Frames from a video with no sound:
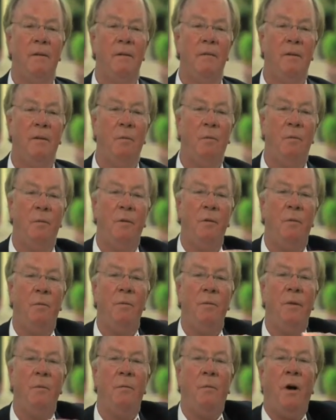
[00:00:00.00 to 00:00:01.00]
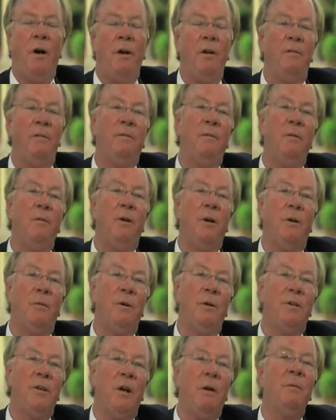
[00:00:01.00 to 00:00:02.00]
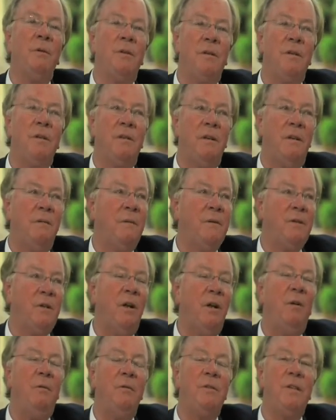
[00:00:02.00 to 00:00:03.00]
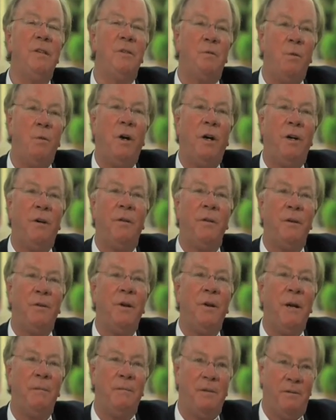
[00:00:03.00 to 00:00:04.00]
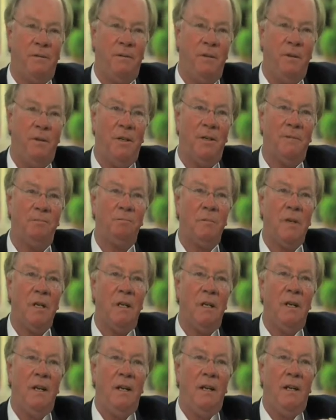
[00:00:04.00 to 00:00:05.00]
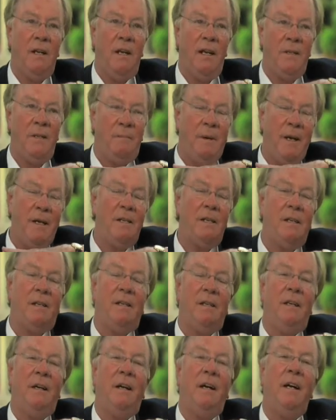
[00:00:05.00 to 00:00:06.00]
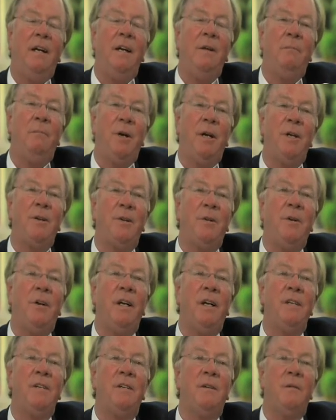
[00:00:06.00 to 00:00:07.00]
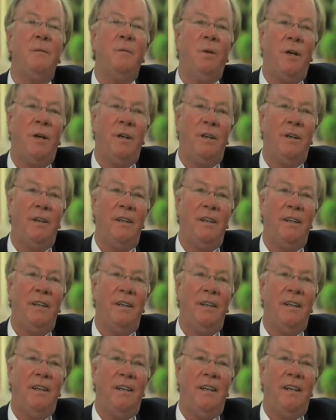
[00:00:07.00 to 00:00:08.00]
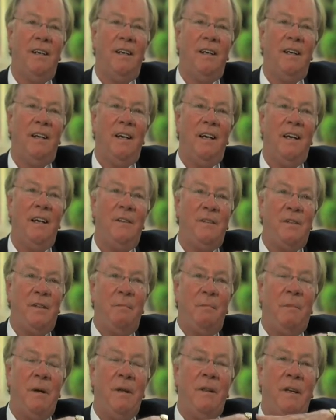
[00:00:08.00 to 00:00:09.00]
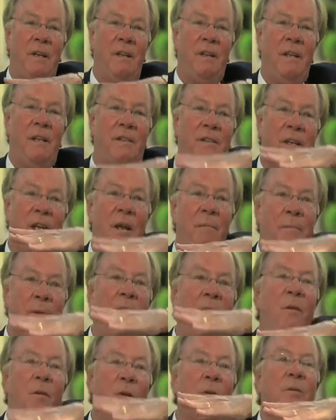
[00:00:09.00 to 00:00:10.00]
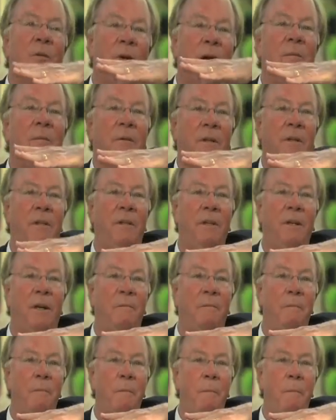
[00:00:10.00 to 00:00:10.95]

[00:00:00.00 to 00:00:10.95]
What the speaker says: the water floor, which almost always it's water that traps the floor. It's basically highly pressurized water, and it's that's keeping the oil trapped at the top.